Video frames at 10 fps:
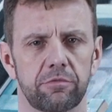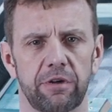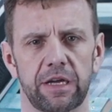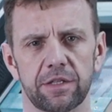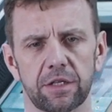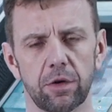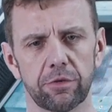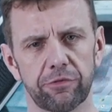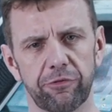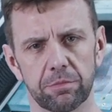Rather than
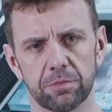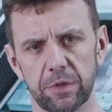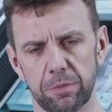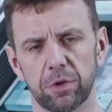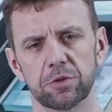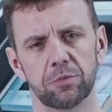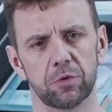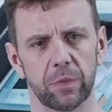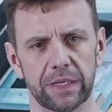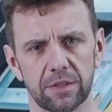going from the bottom
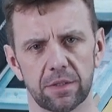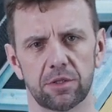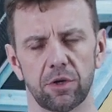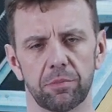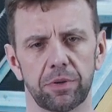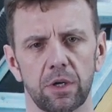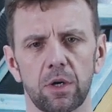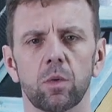all the way to the top,